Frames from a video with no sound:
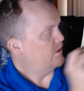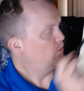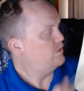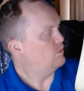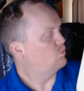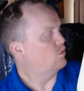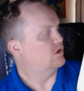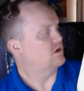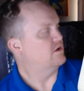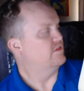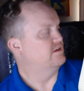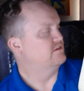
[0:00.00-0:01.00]
we work
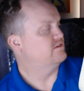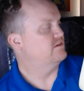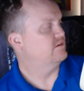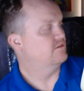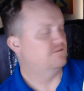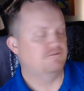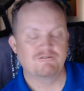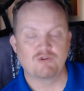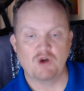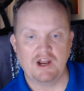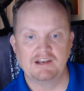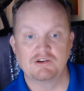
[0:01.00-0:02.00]
on this
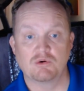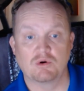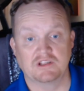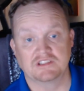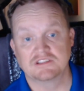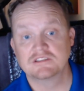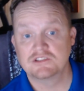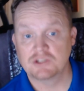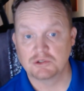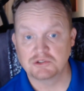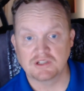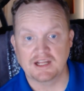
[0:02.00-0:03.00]
friend or this
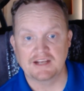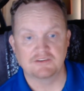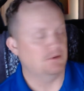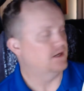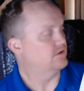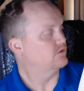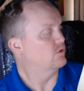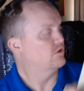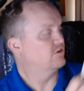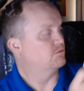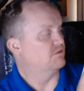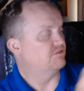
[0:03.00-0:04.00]
social aspect or
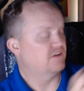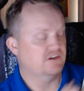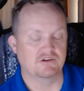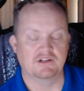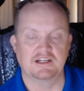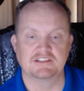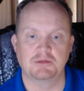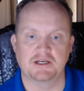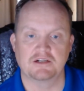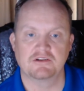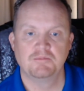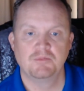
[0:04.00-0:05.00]
this professional
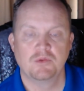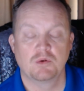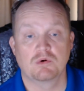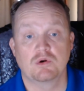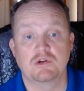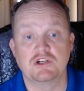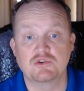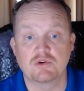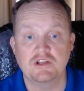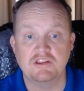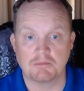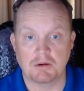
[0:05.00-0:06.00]
aspect, we're going to
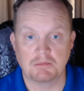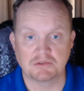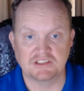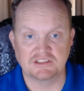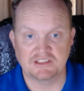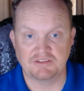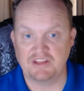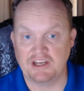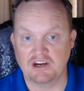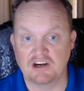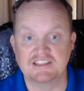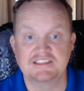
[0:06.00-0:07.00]
treat them almost as if they
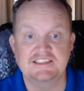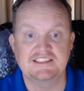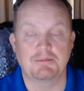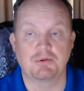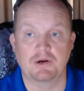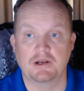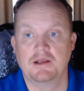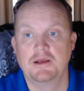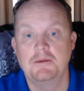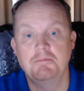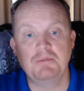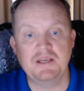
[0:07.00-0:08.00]
are a separate
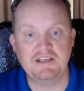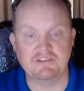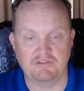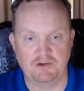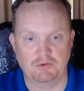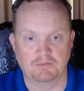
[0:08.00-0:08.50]
piece of you.